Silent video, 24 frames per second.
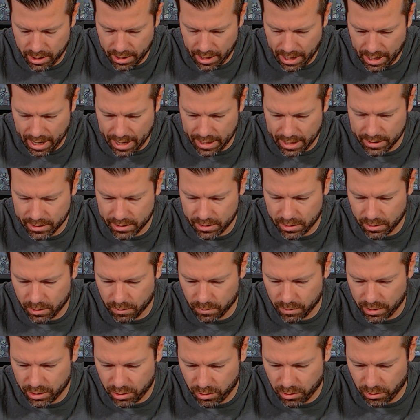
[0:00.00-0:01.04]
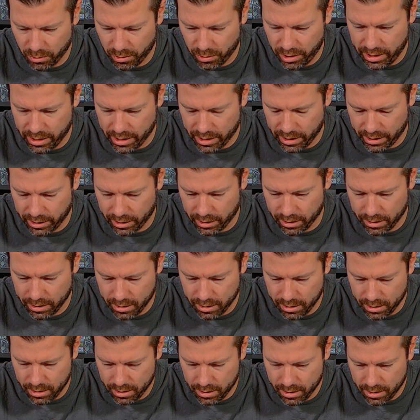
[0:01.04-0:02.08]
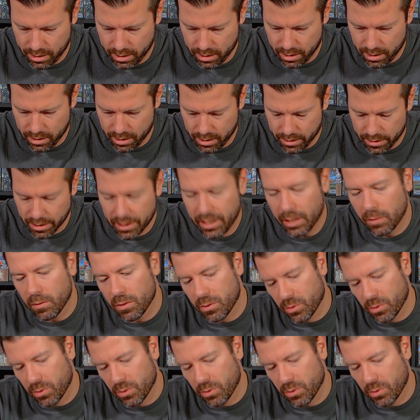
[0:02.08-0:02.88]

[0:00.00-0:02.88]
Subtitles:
as retreating. The thing with